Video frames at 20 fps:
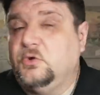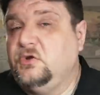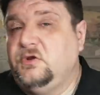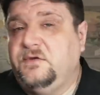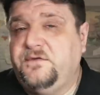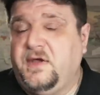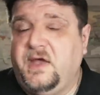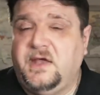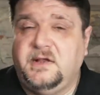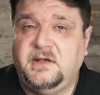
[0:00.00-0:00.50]

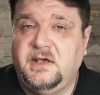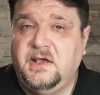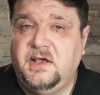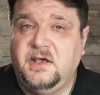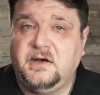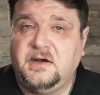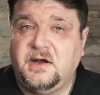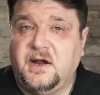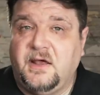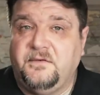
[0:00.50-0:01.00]
modifying the
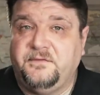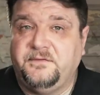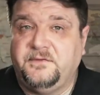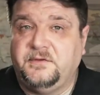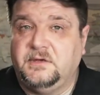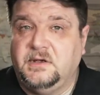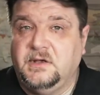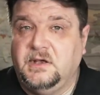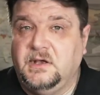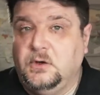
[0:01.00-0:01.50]

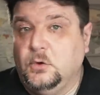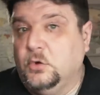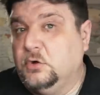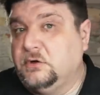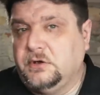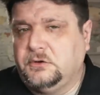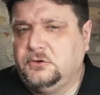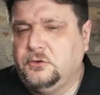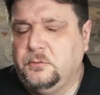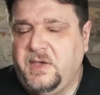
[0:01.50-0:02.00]
aircraft uh, in
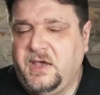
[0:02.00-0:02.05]
order to